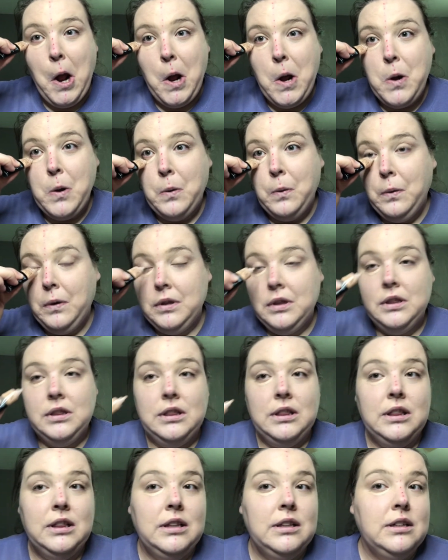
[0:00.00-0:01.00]
would
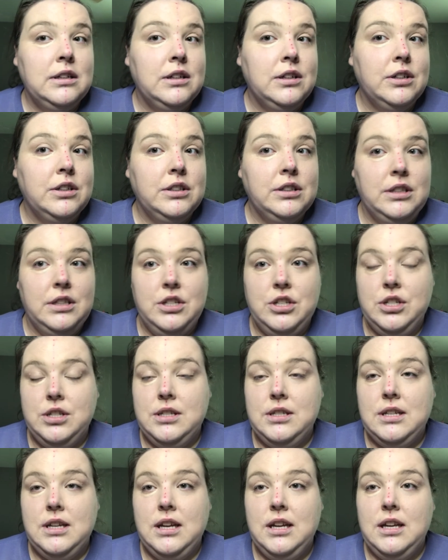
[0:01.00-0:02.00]
literally just
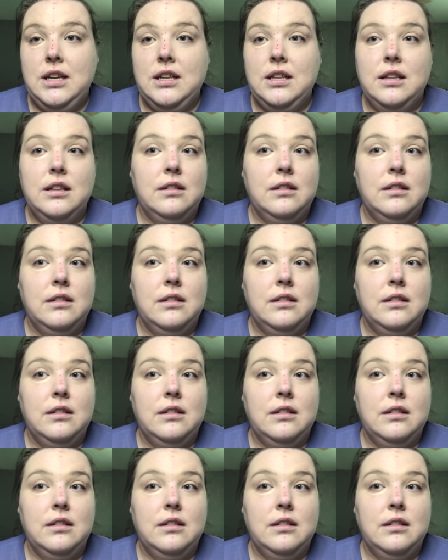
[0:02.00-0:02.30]
take it